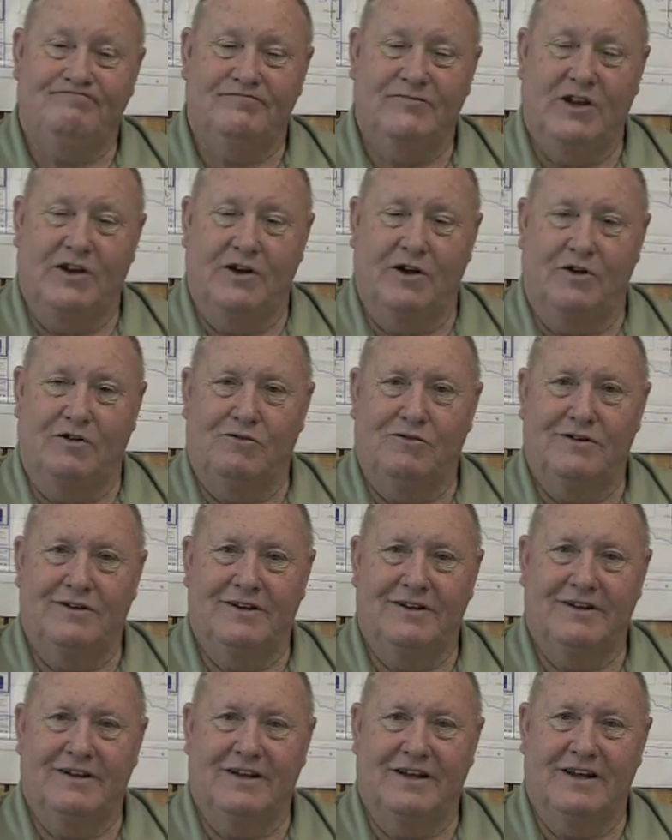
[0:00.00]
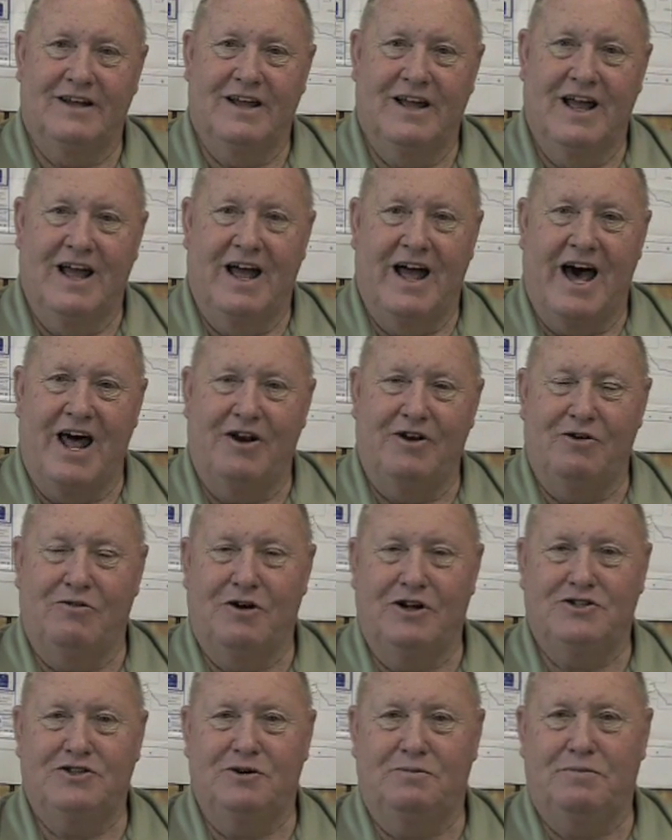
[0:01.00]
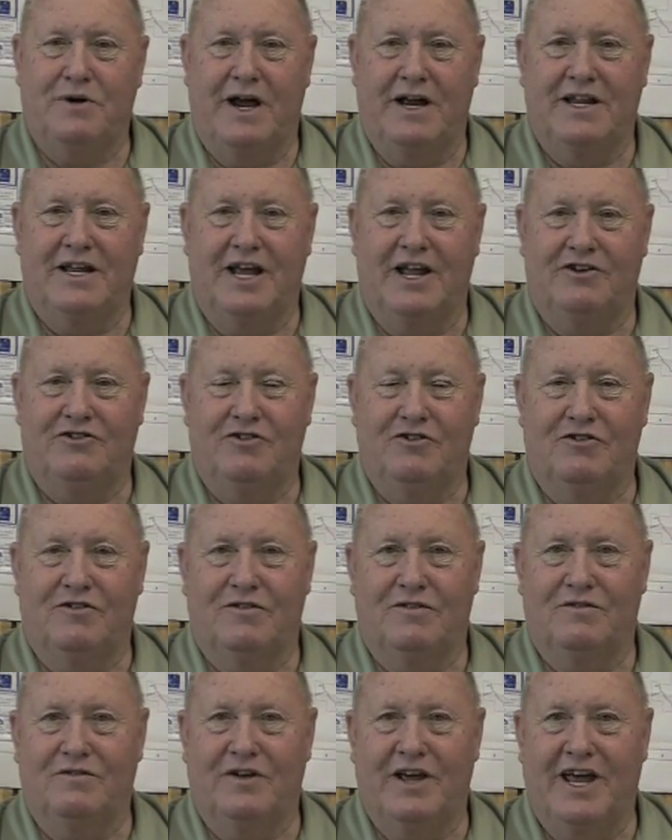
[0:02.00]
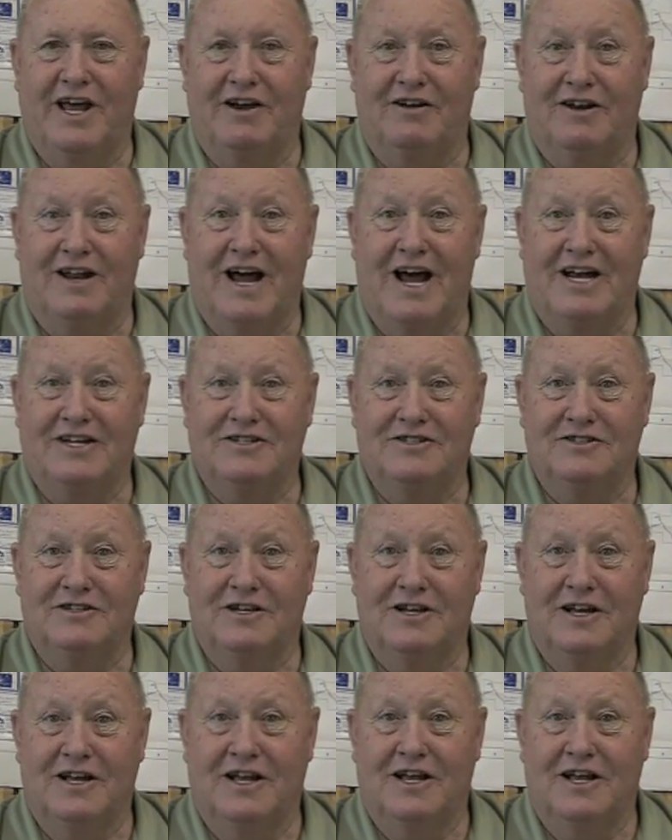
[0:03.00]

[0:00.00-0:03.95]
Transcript: you know, I don't know what you pay to get your vehicle license,